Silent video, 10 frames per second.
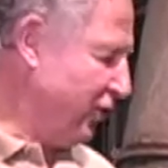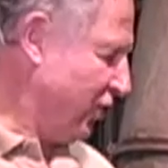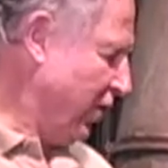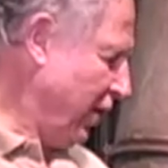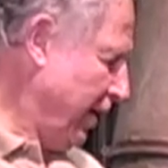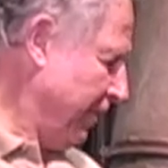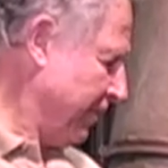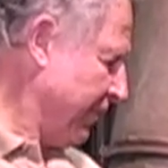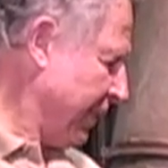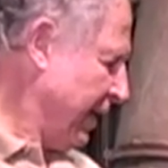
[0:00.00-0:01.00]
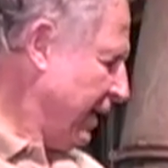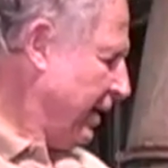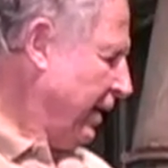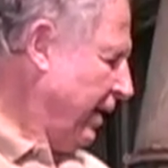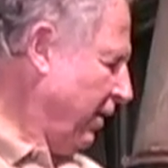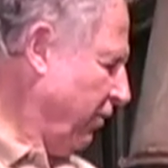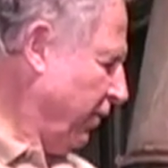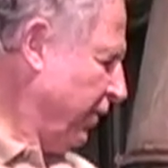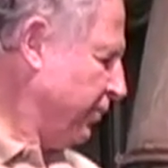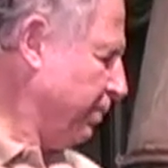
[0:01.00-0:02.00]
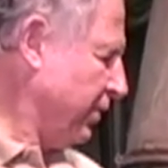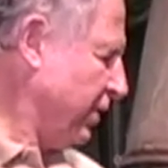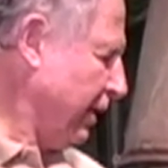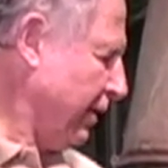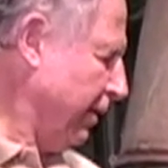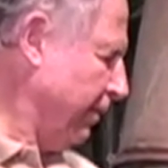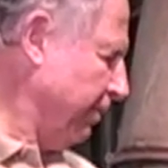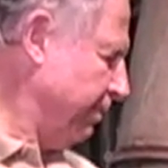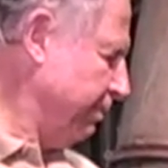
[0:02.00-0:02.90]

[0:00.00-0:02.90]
is done. And on this particular